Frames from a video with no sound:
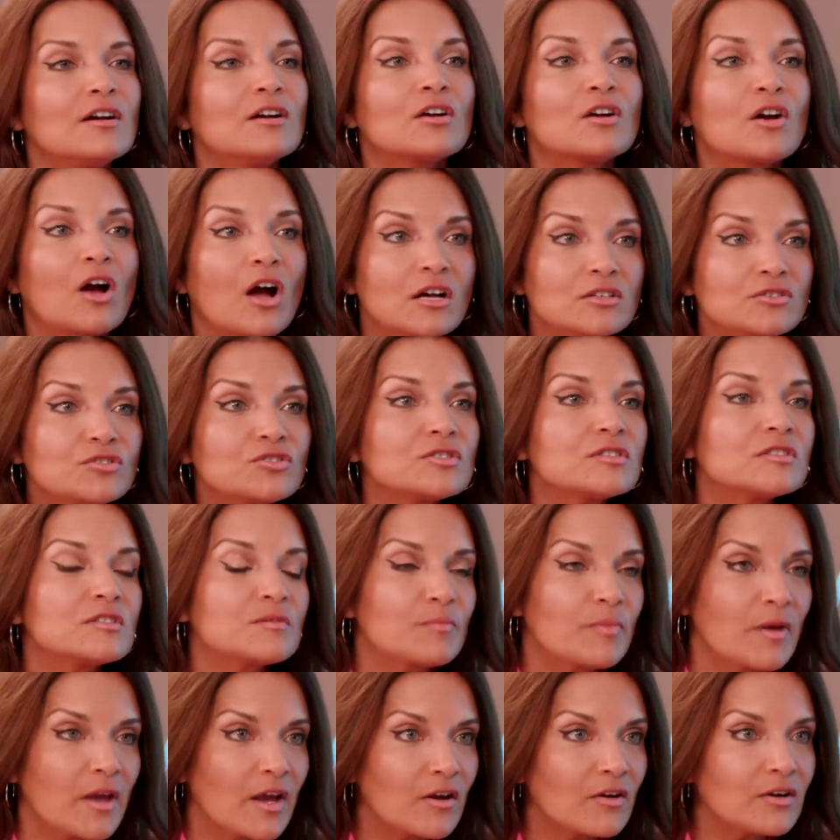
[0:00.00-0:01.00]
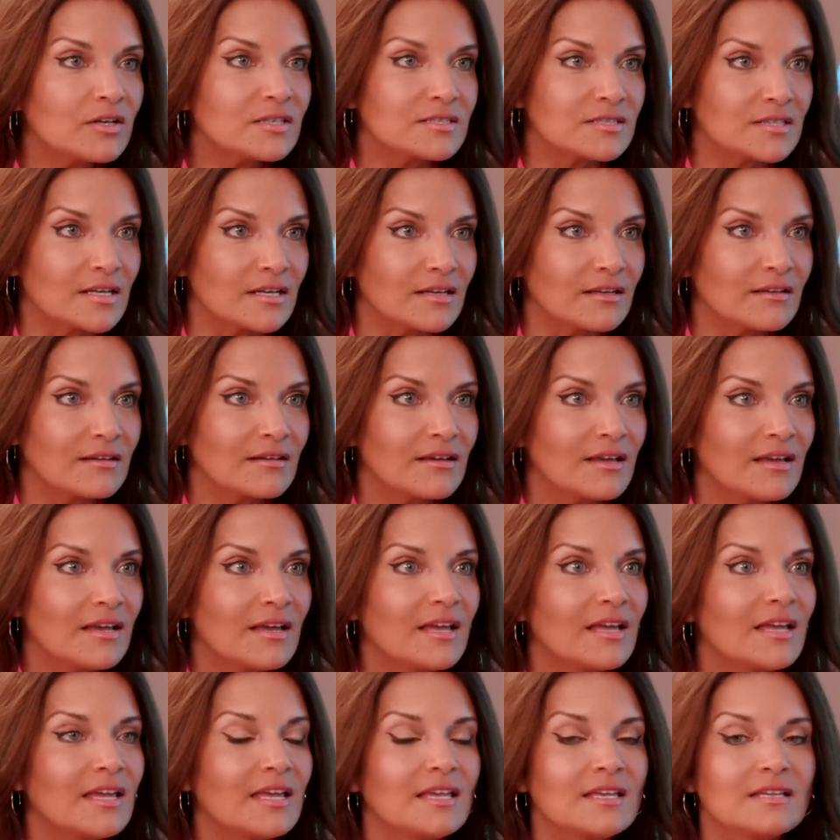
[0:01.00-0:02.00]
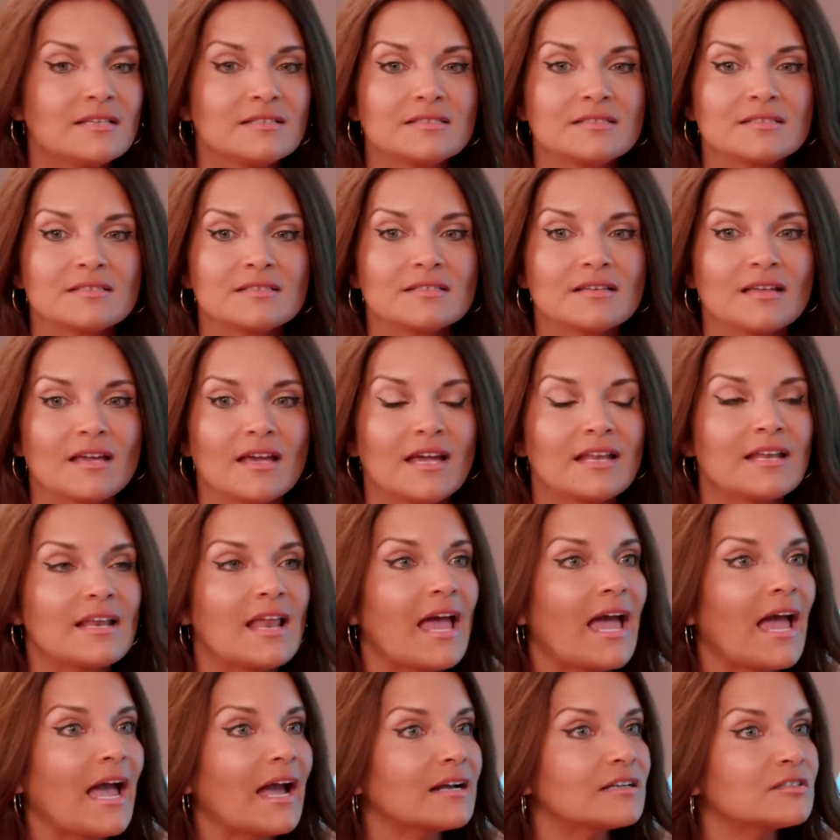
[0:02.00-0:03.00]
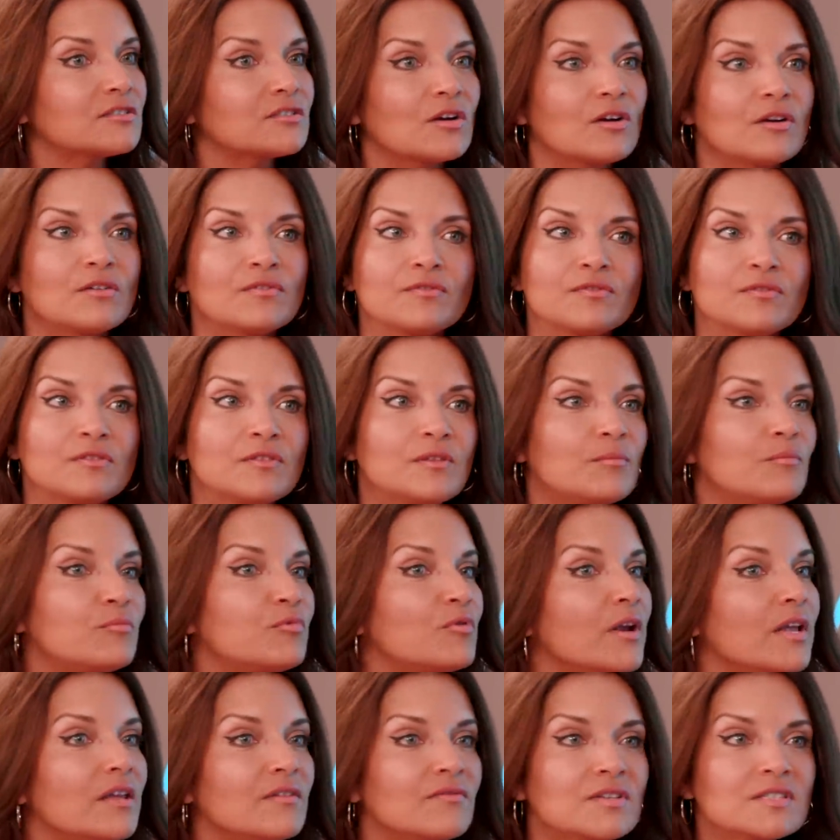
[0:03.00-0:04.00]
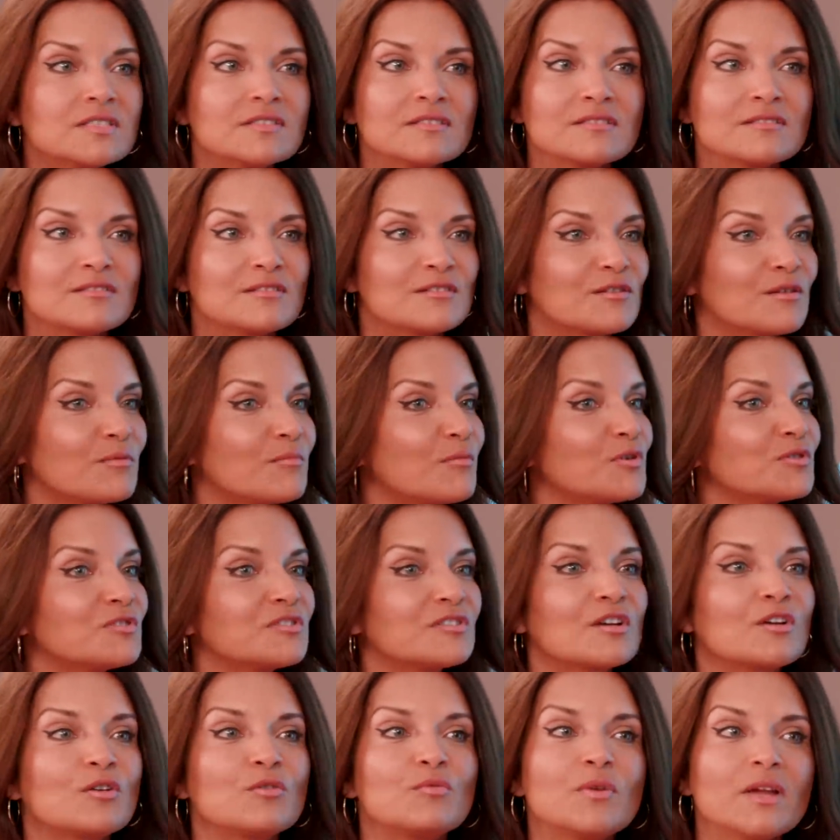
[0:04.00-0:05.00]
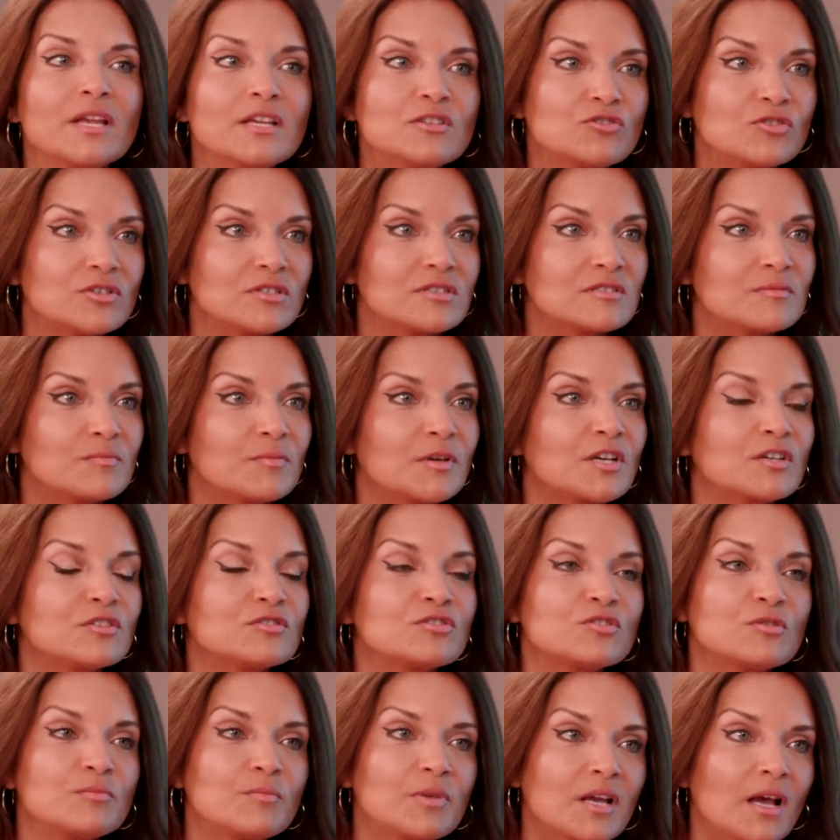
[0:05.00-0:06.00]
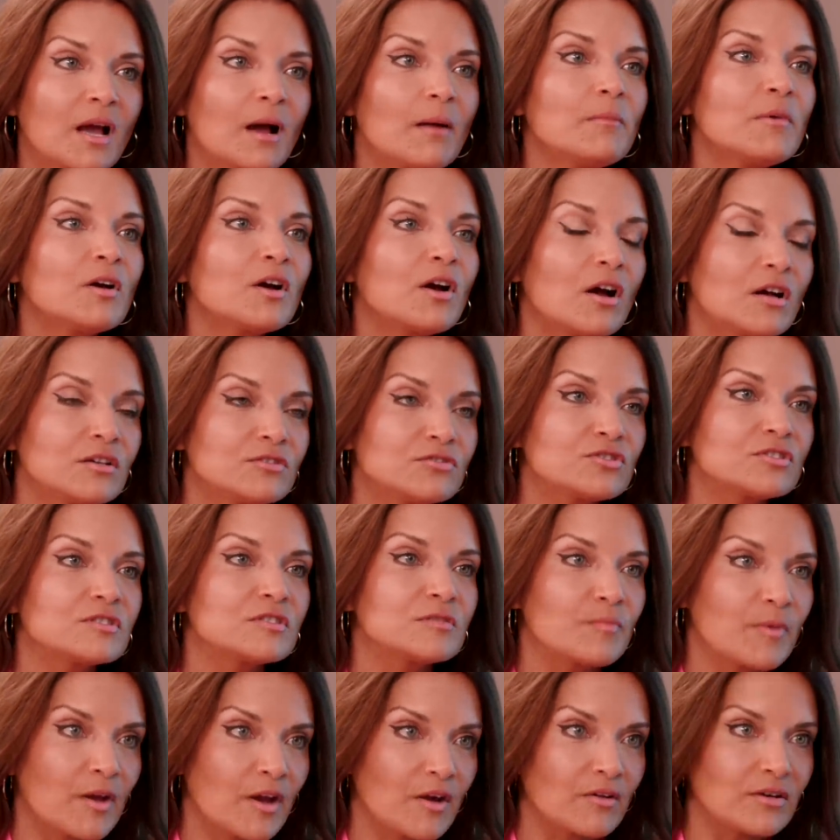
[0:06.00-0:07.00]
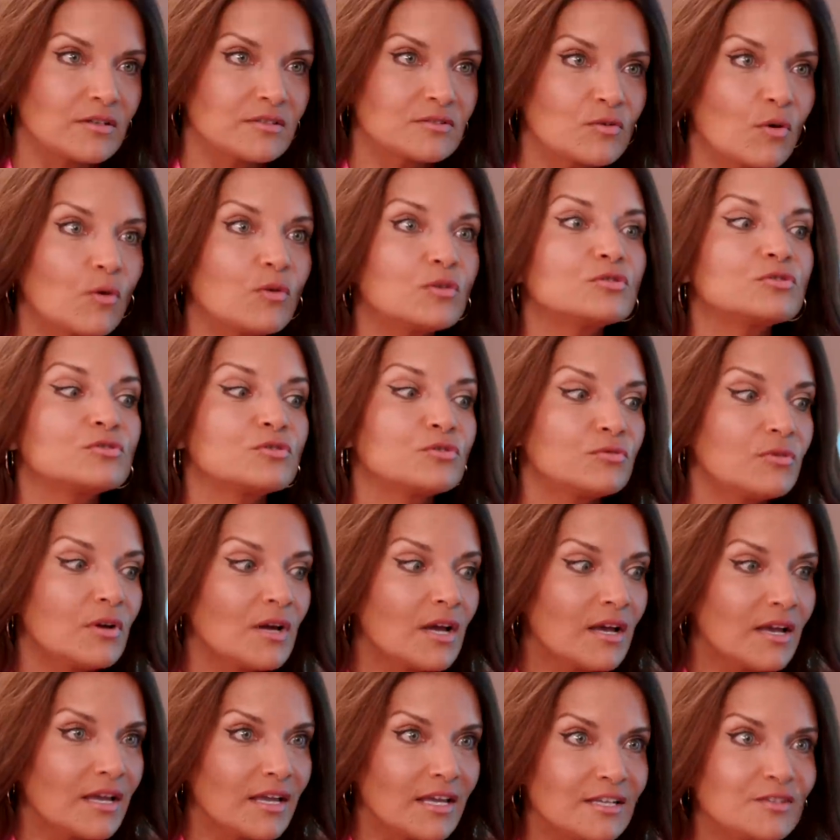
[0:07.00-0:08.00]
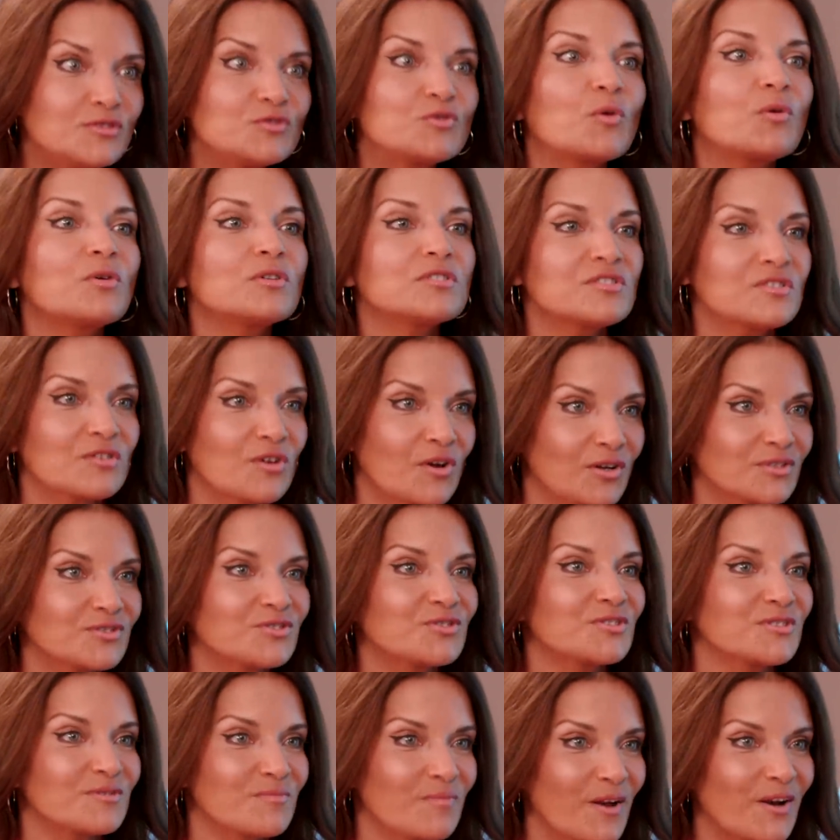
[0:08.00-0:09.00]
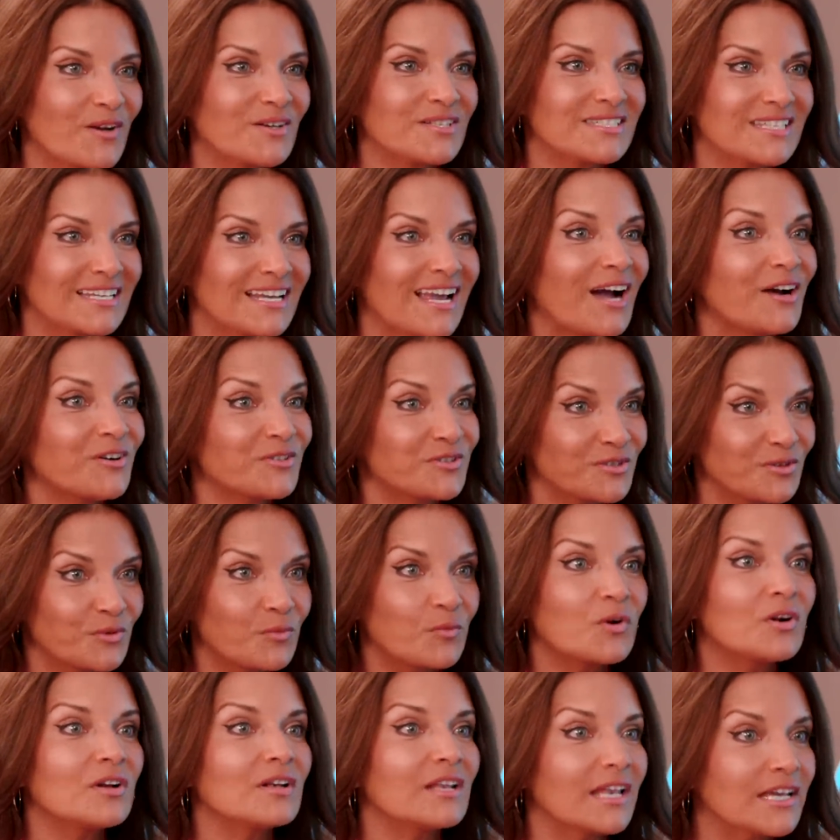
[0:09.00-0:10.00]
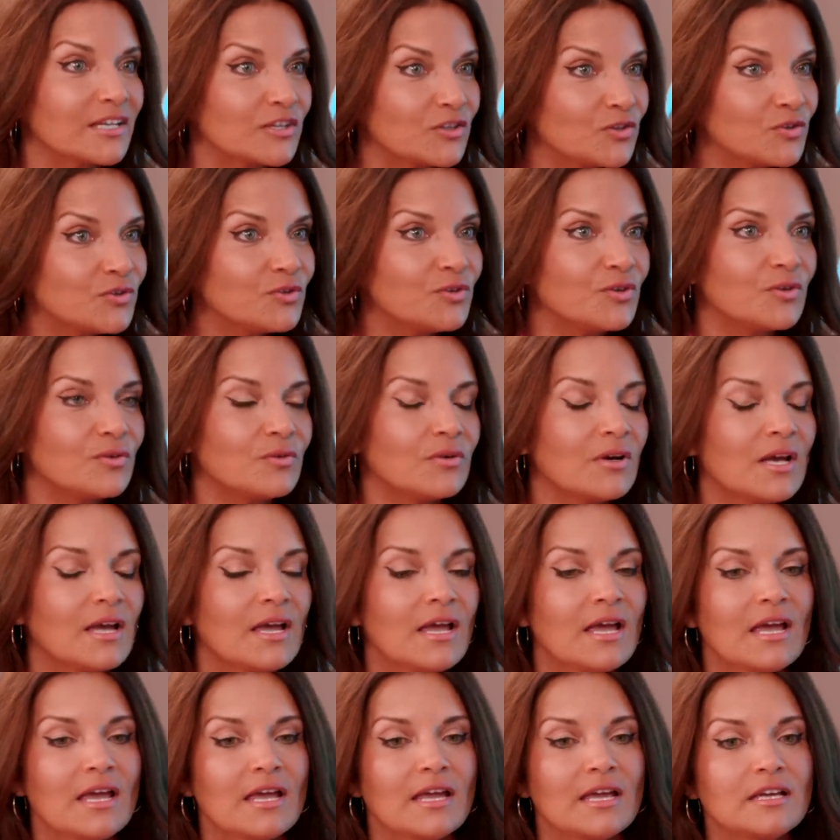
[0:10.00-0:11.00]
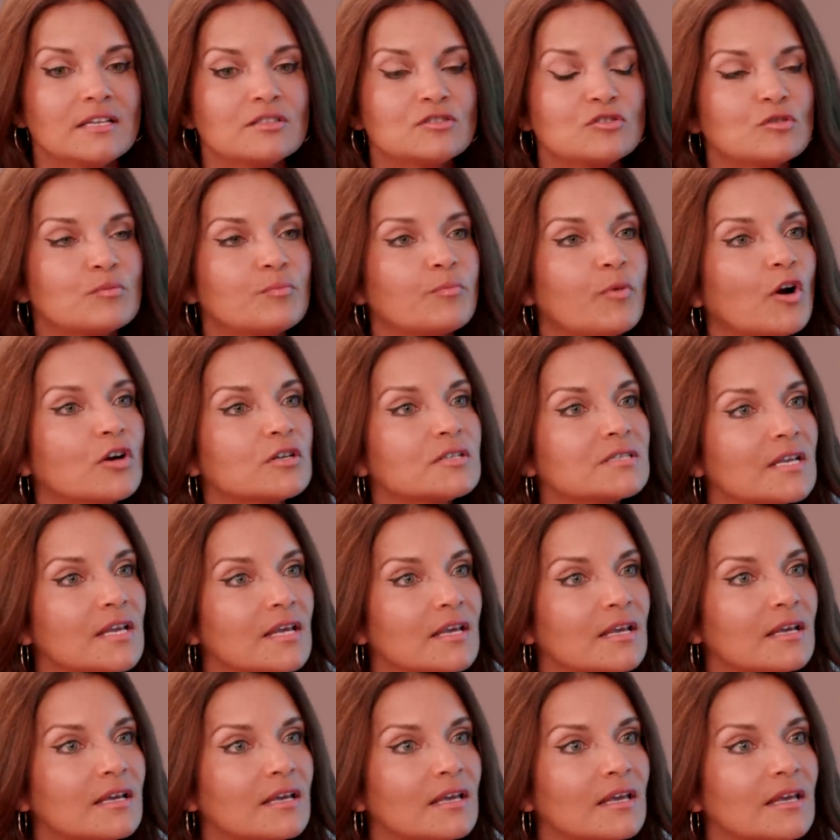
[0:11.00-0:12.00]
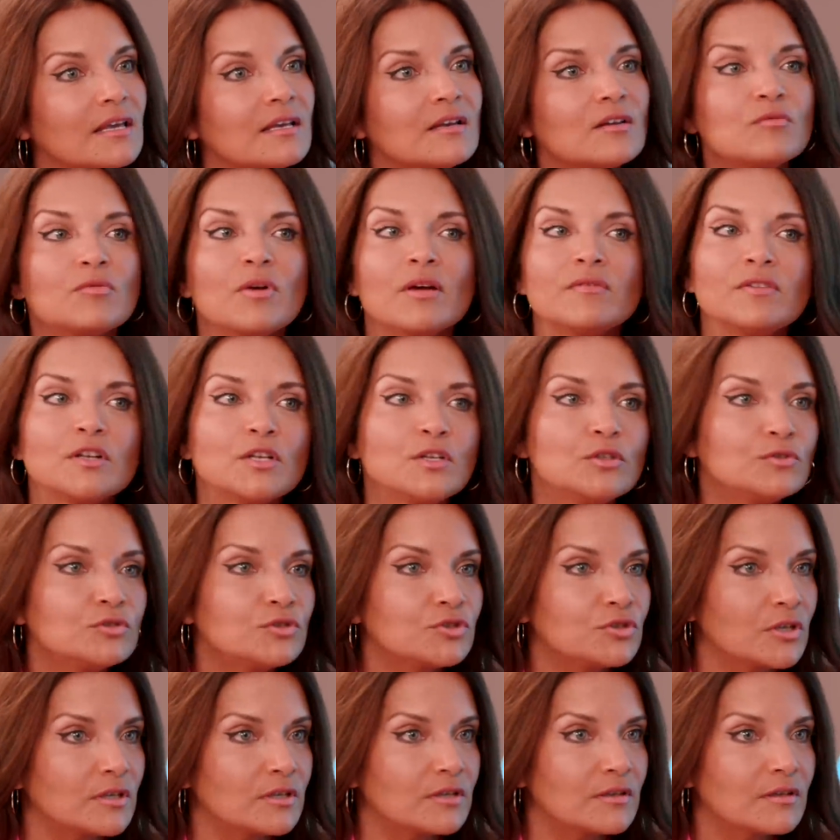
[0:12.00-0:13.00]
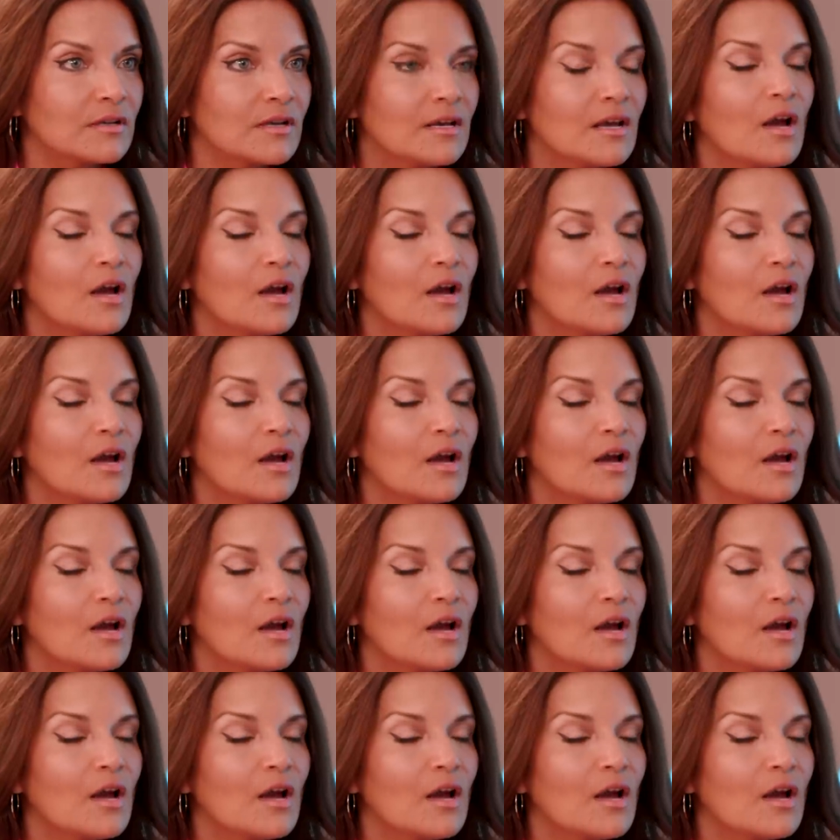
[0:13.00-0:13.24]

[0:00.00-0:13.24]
Conscious parenting is an act of the bravest, the most courageous, because to become a conscious parent or to endorse conscious parenting out in the world like you do is to partake in a revolution.